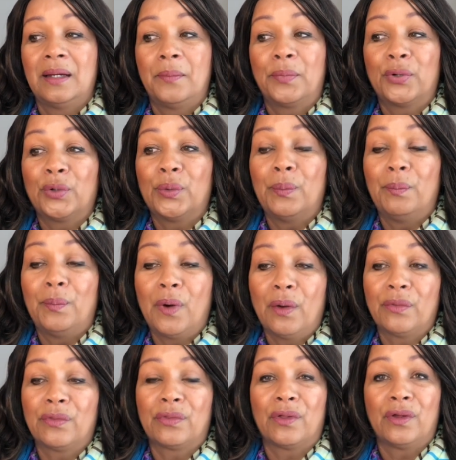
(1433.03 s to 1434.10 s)
per
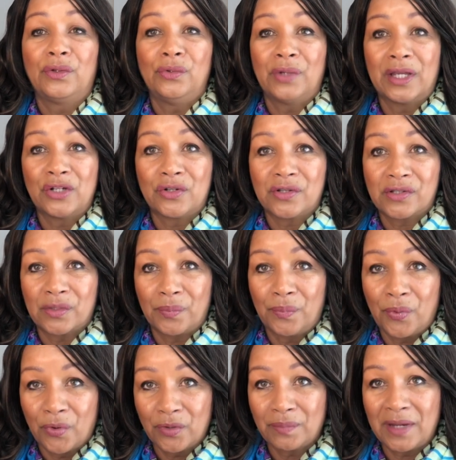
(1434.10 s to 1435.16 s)
month, you can just
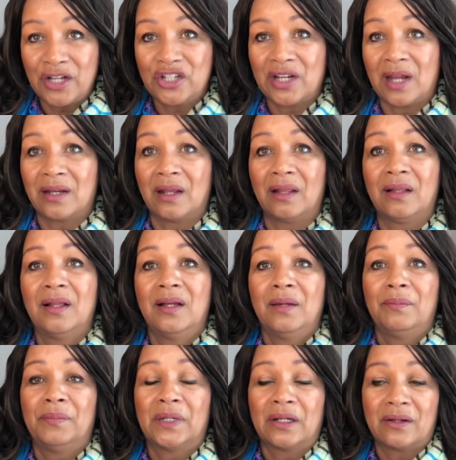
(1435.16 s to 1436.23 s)
support my channel,
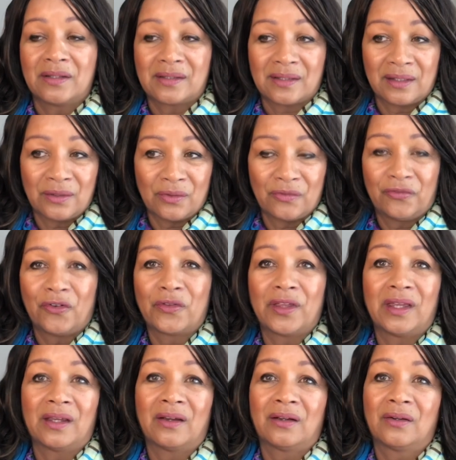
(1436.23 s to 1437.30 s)
because, you know, for
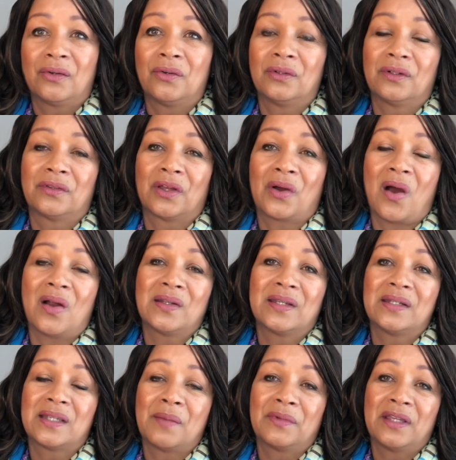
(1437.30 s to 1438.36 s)
the
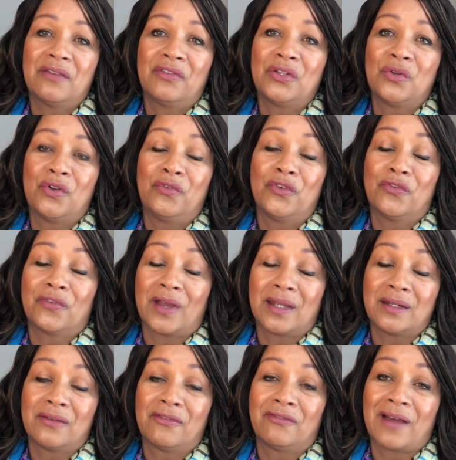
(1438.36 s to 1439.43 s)
content I'm giving you, if you
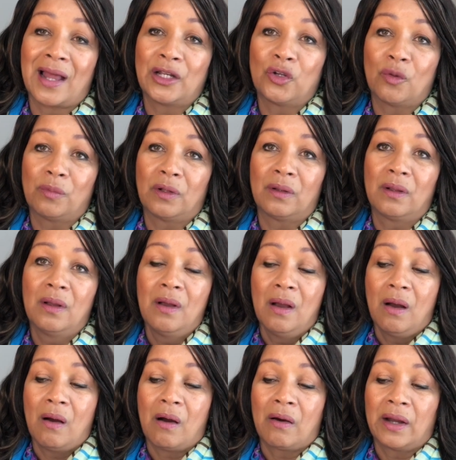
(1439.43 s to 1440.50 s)
find it valuable.
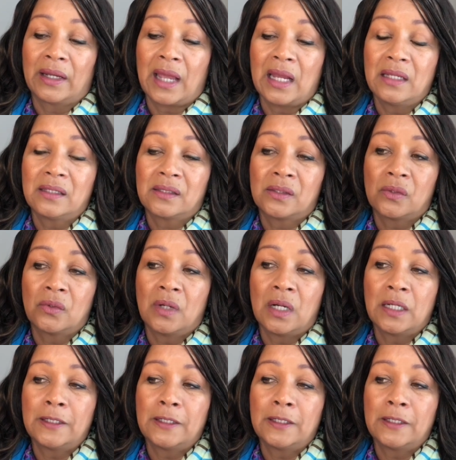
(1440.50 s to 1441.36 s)
All right, guys, so